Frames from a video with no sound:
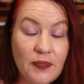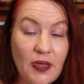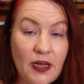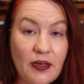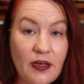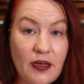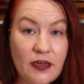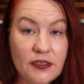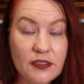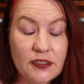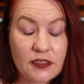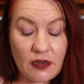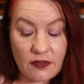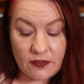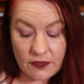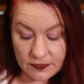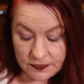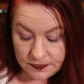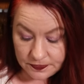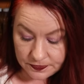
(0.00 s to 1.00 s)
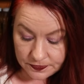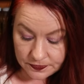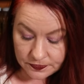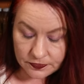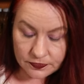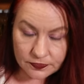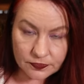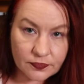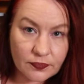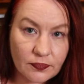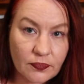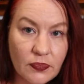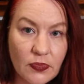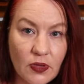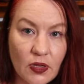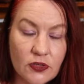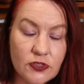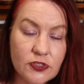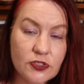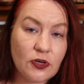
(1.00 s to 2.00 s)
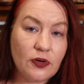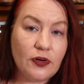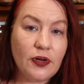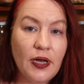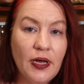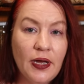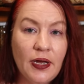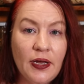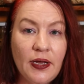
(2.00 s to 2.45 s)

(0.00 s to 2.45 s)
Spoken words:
that kind of stuff. So